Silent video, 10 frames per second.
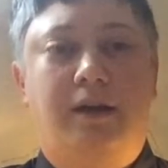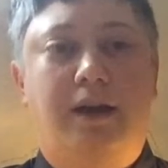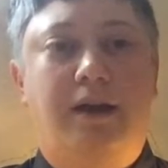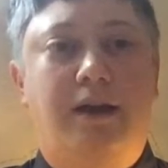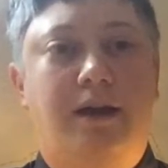
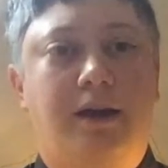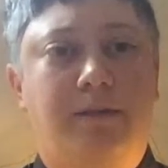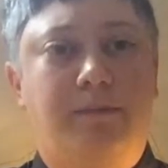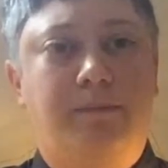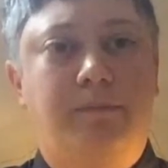I
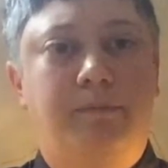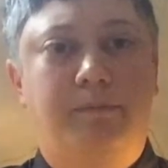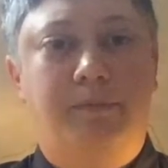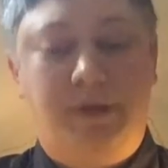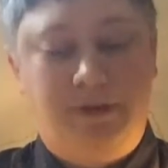
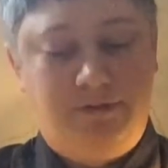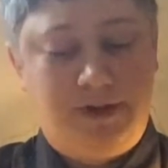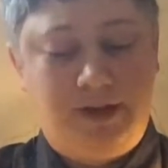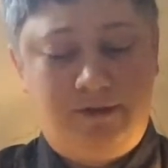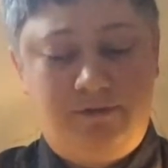believe
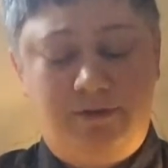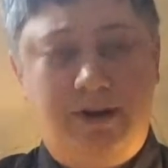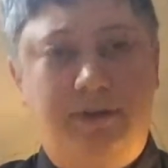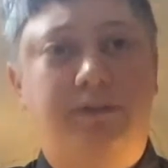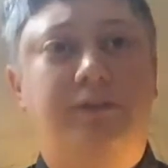that I have
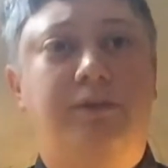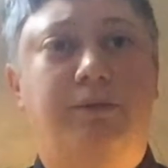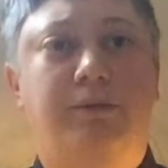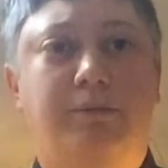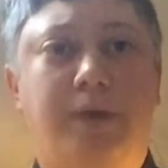friends
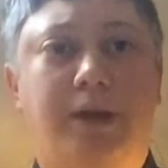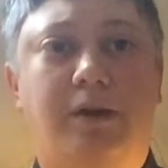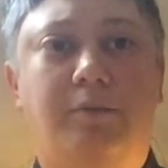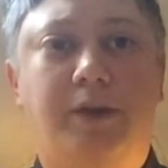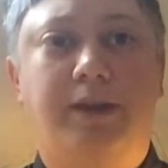who may not be